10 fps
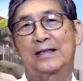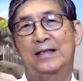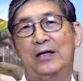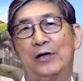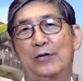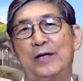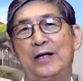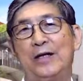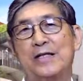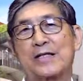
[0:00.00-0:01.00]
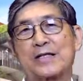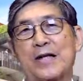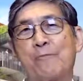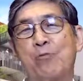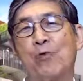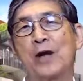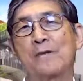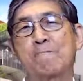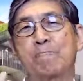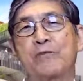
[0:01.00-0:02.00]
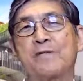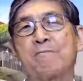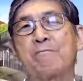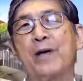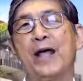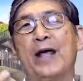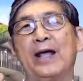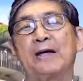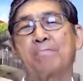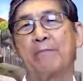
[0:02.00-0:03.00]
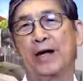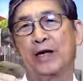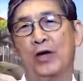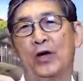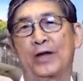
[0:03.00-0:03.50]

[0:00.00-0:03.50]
already somewhat prepared by God.